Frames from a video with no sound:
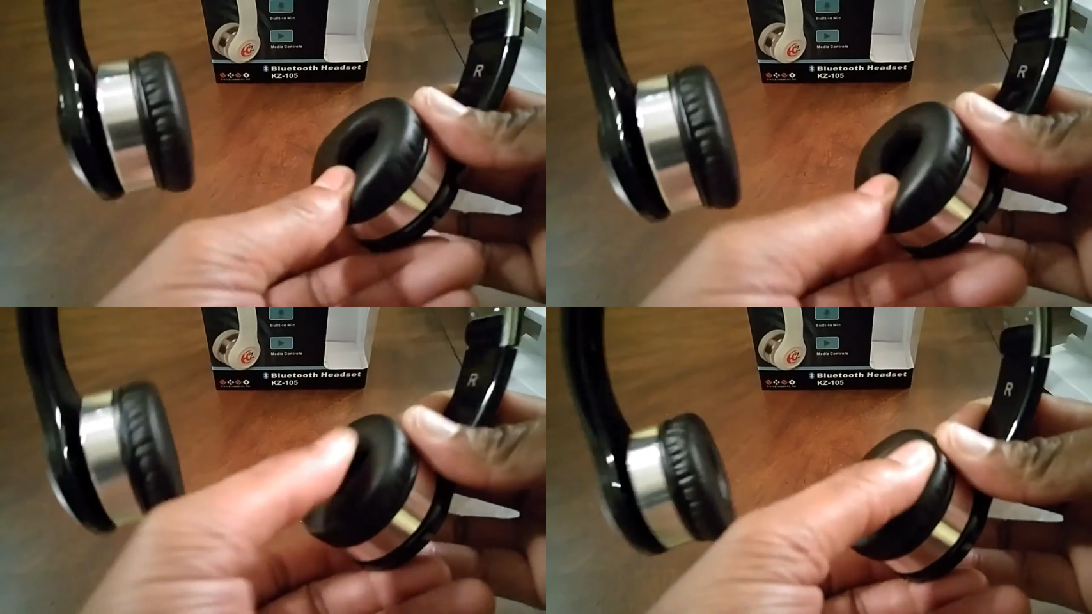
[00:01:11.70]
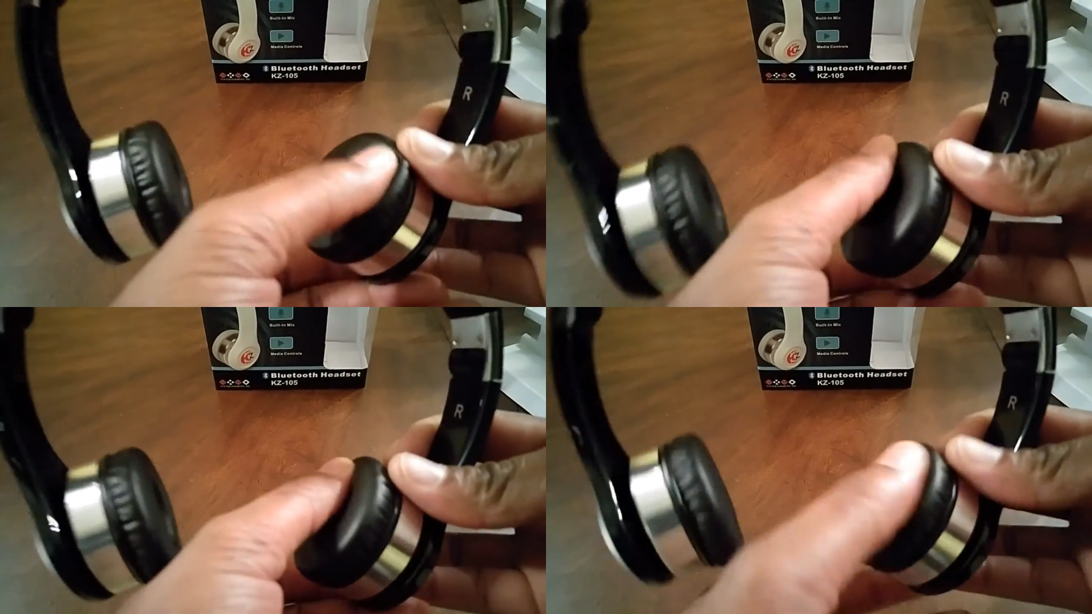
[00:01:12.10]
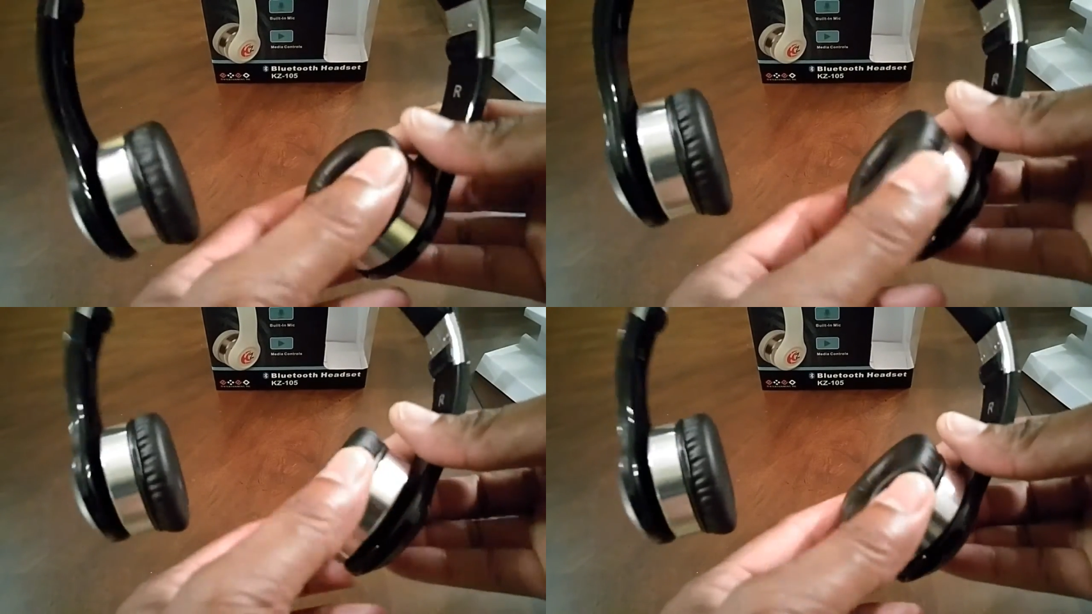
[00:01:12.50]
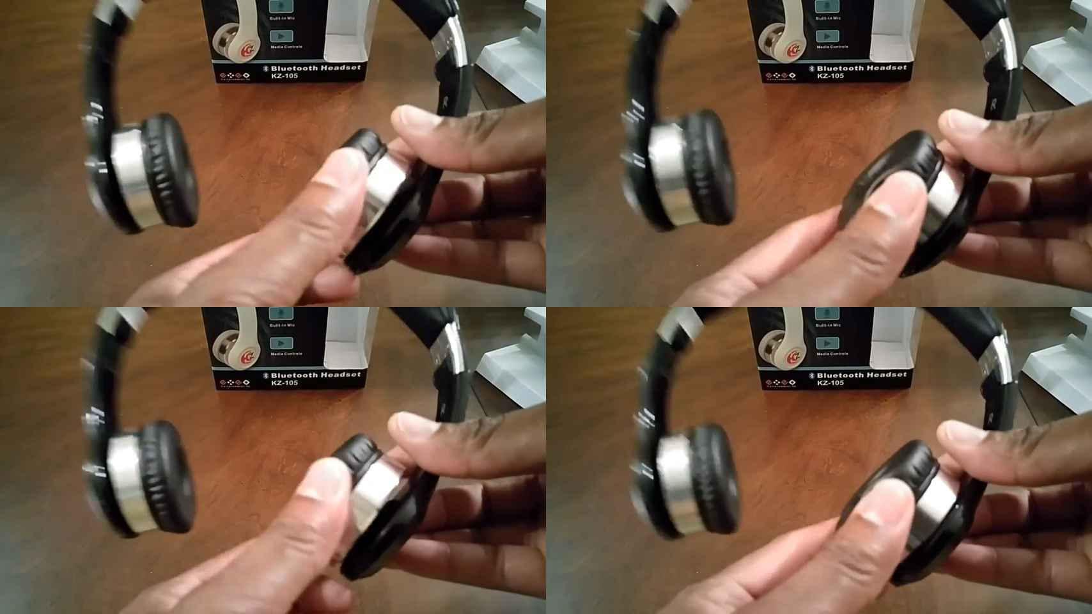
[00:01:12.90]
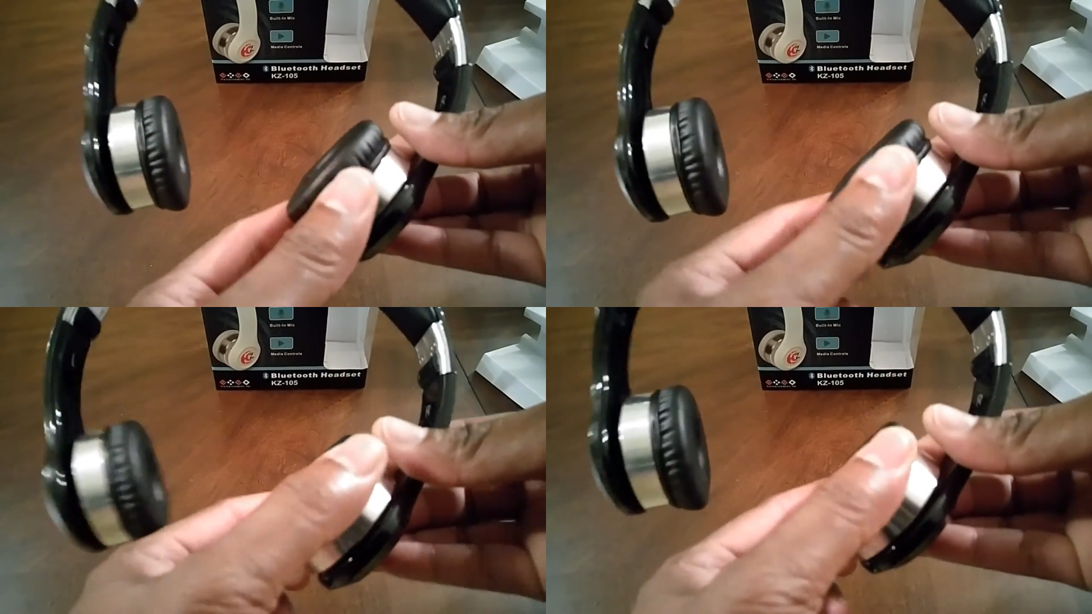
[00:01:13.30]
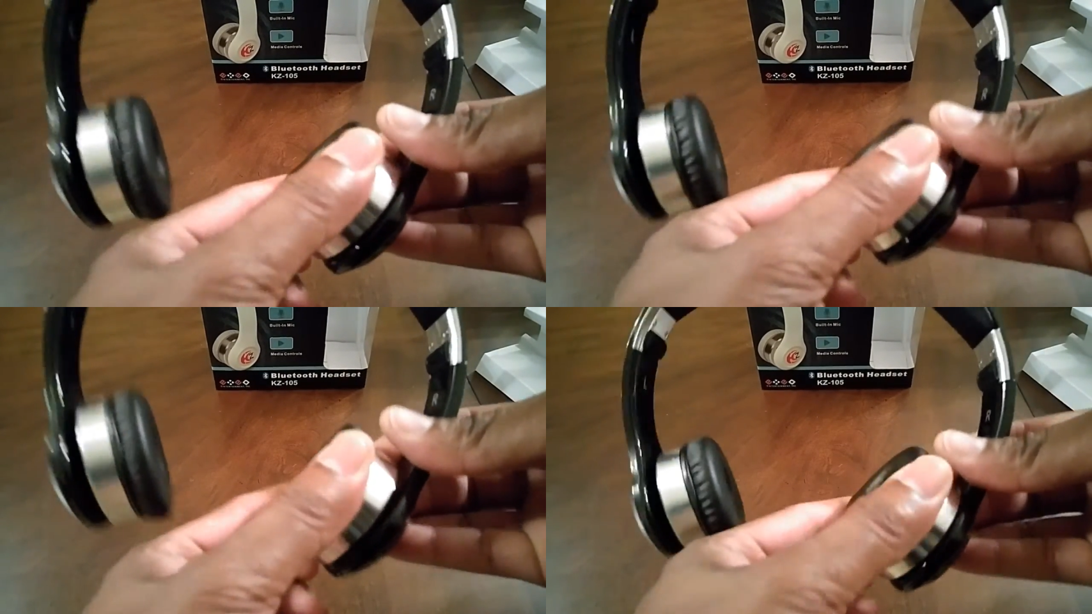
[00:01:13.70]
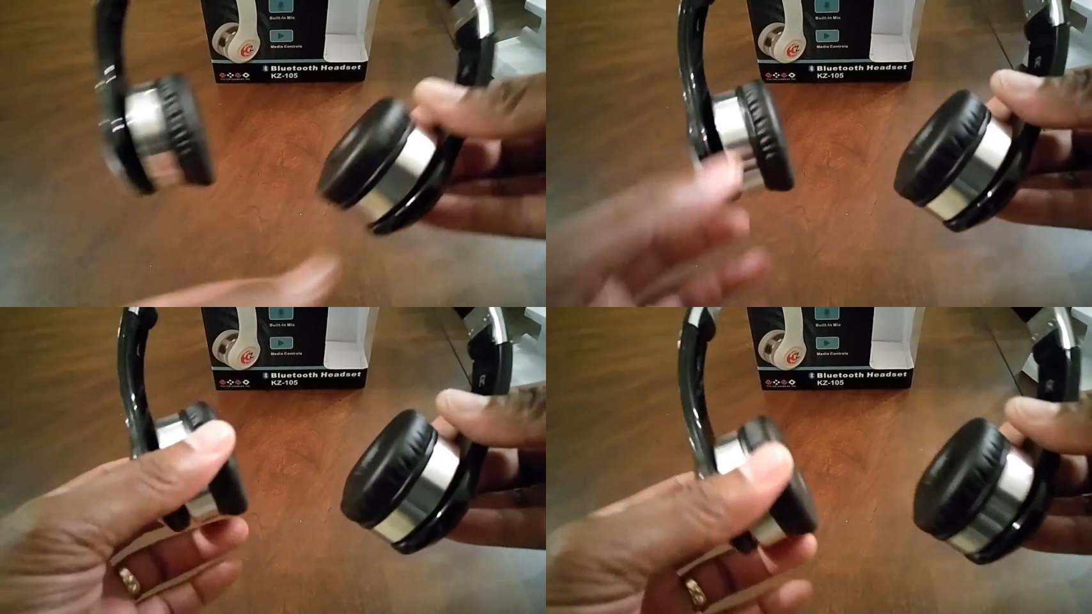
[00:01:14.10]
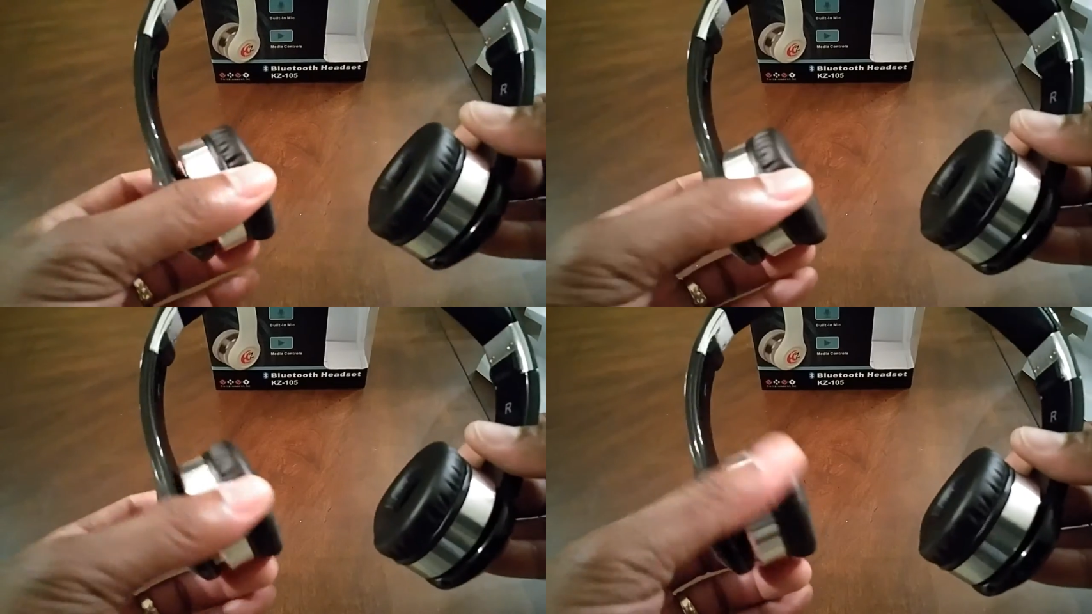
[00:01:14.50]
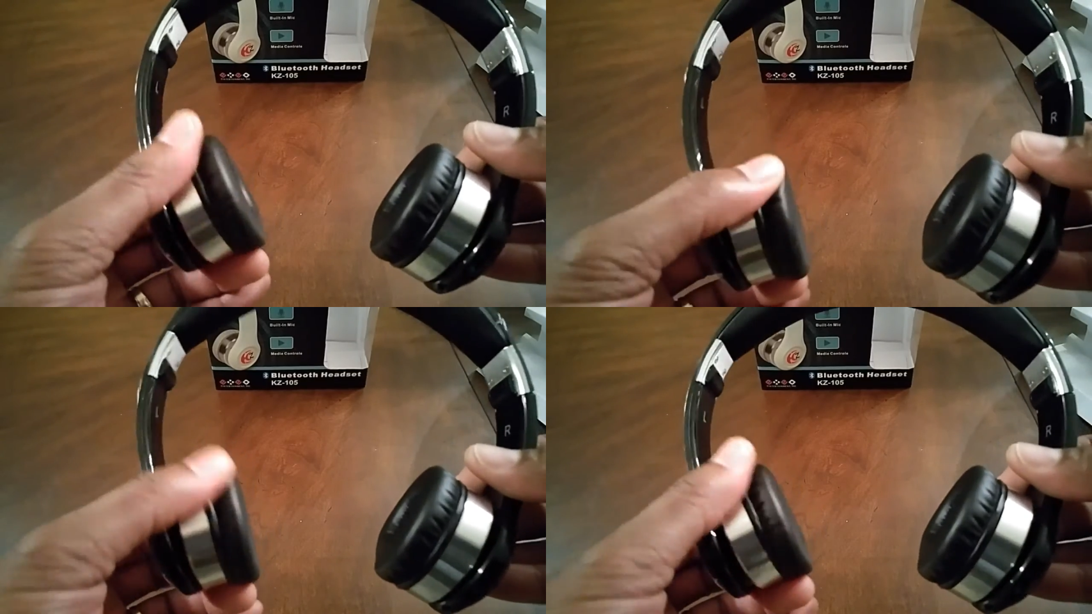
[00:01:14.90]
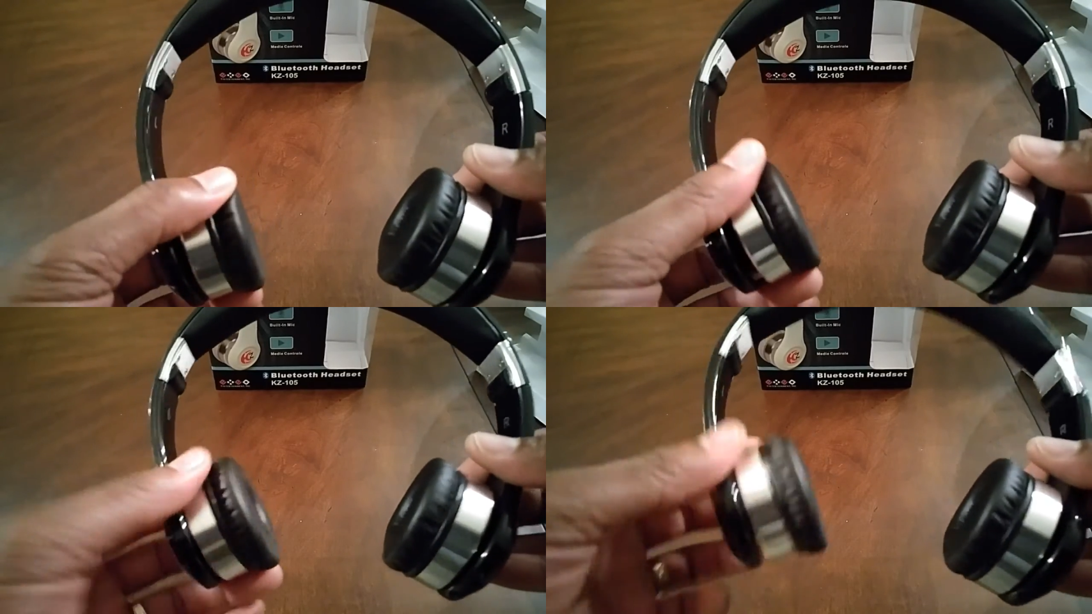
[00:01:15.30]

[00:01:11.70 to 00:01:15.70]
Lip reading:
(no speaker visible)